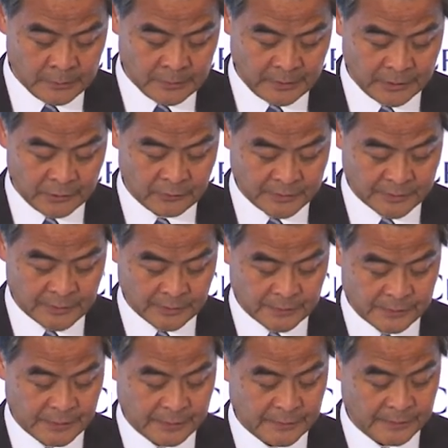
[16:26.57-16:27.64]

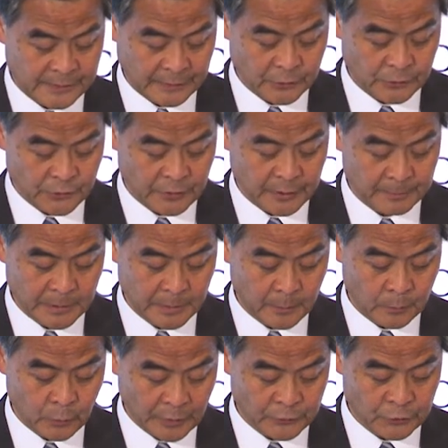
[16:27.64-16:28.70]
increases since statutory
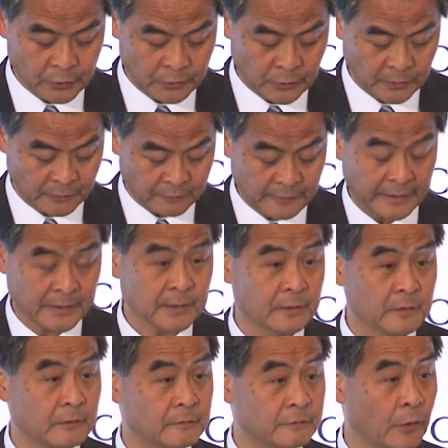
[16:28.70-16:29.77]
minimum wage took effect
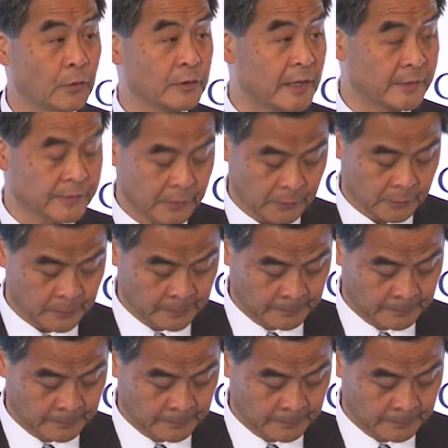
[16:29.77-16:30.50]
4 years ago.